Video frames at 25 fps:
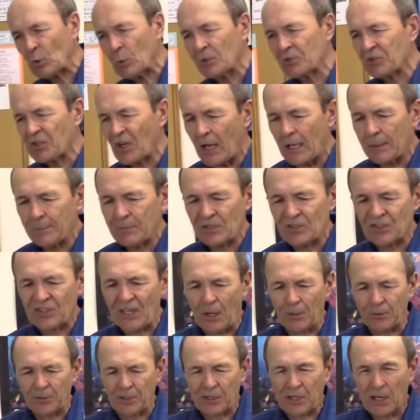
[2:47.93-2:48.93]
to a time in
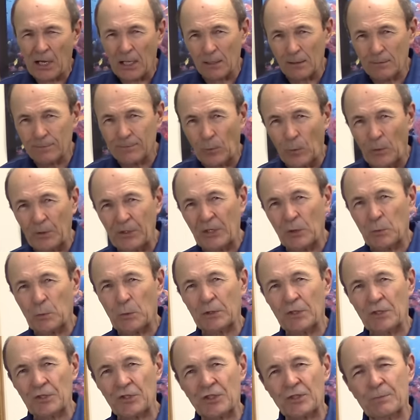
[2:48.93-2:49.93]
Southern California
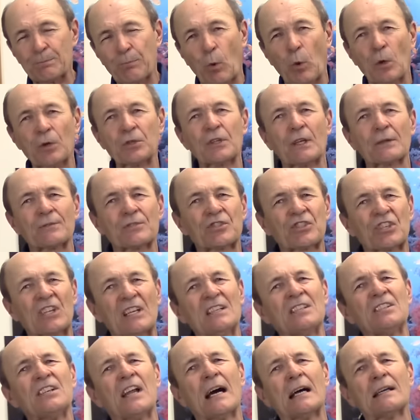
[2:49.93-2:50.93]
where the sport of
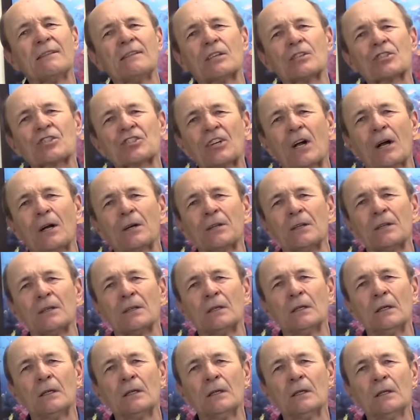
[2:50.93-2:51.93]
skin diving started.
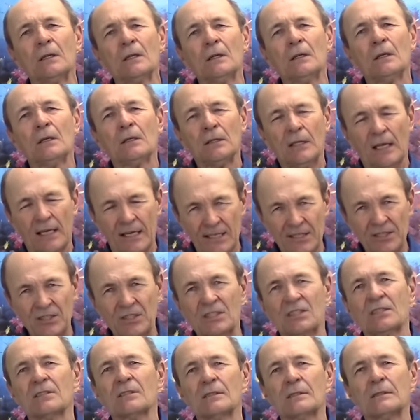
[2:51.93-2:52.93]

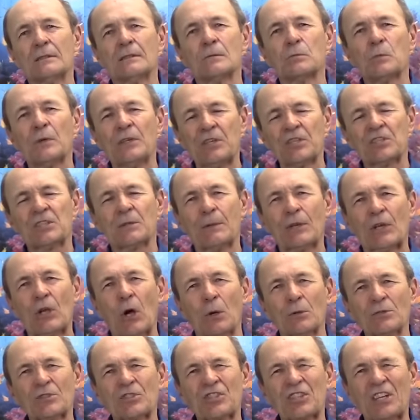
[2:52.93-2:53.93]
Yes, we used to be
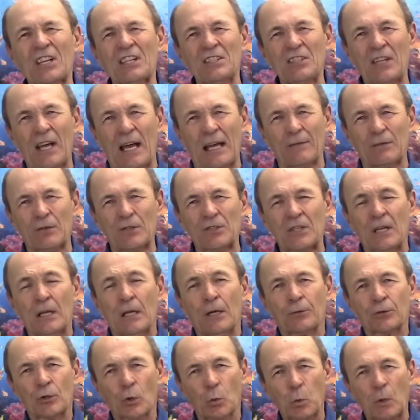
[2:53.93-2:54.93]
called skin divers.
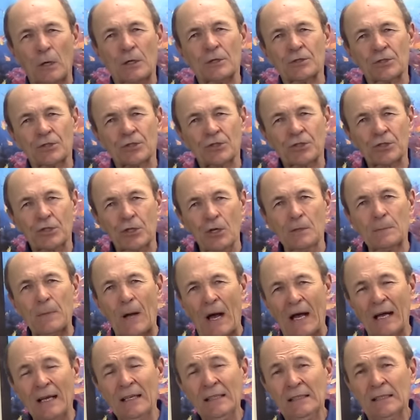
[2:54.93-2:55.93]
The word
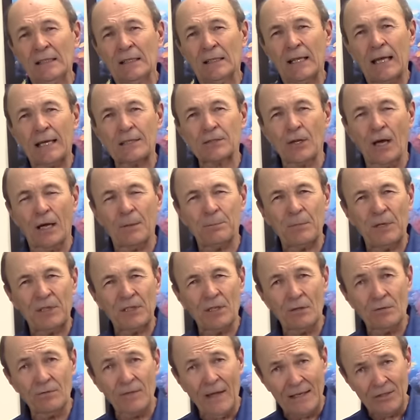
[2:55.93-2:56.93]
scuba had not
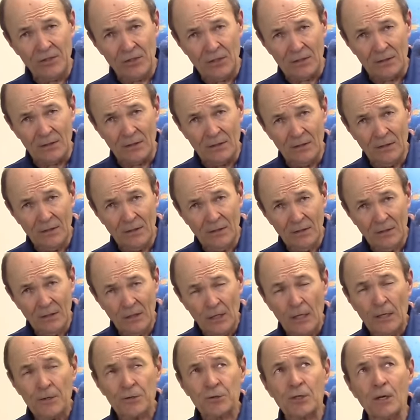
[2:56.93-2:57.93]
been invented.
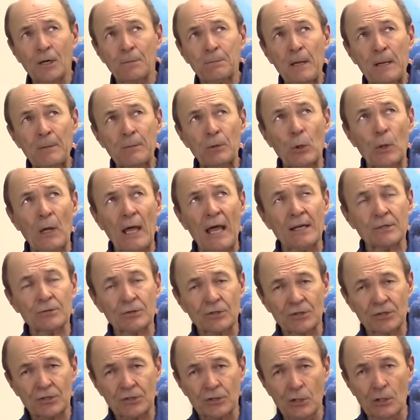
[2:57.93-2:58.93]
So people who had
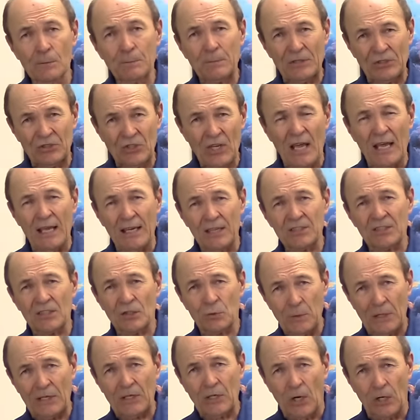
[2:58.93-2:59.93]
scuba tanks,
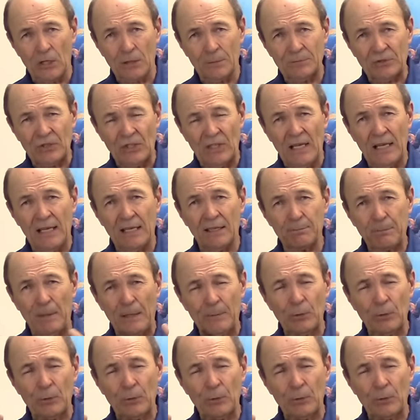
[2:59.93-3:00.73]
as we call them today,